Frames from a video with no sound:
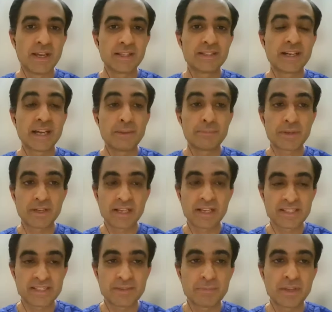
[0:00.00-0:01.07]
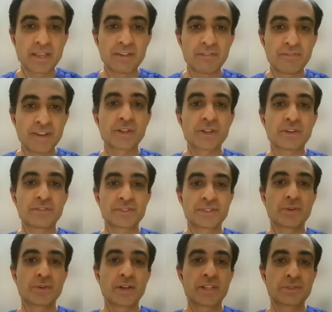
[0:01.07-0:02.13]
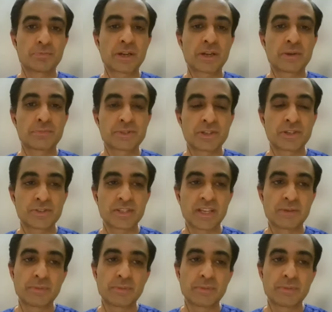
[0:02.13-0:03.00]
the hyperglycemic effect of steroids perhaps causing it.